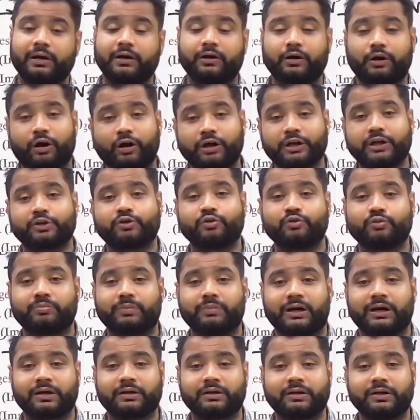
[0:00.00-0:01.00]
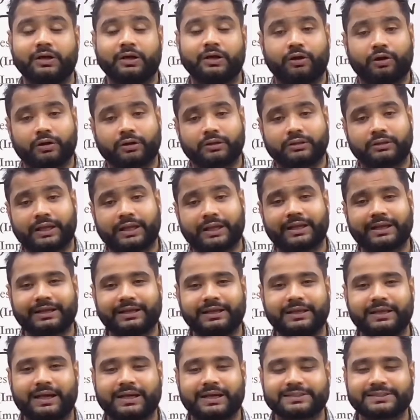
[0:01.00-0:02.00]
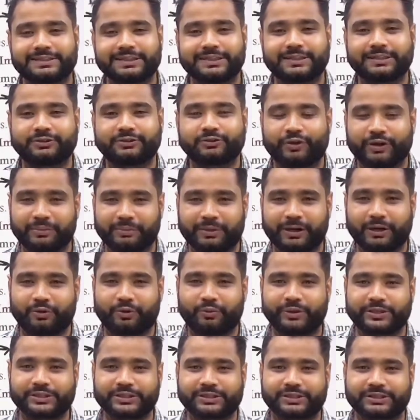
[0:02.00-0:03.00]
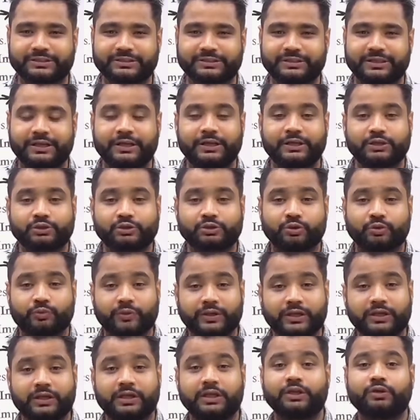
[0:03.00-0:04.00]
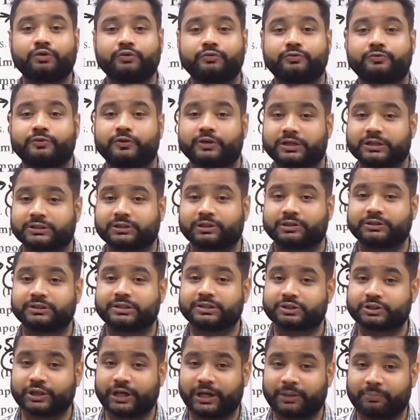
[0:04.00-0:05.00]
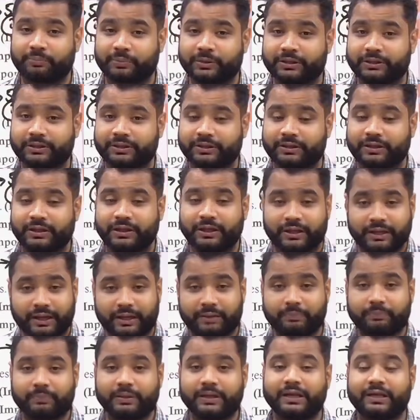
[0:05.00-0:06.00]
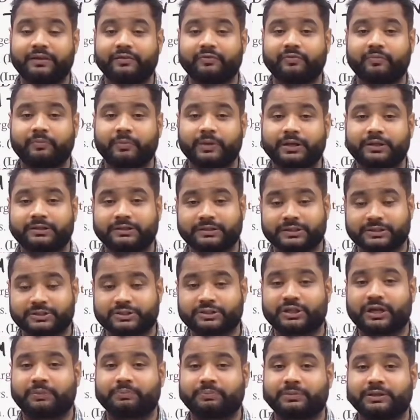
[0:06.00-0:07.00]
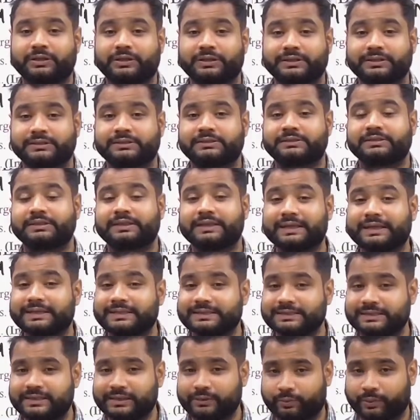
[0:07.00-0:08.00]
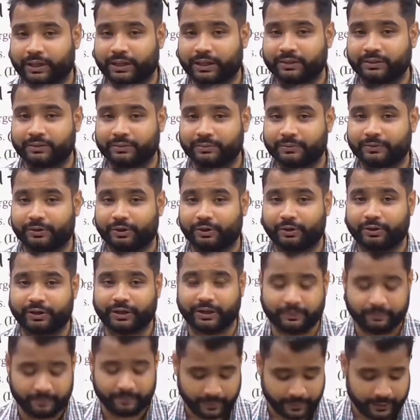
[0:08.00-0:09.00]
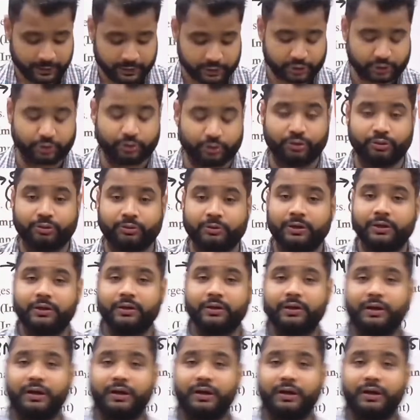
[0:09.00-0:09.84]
or a 2-mark, or directly as a 3-mark question. So we need to focus on this chapter, and believe me, this chapter is easy one. Okay, so I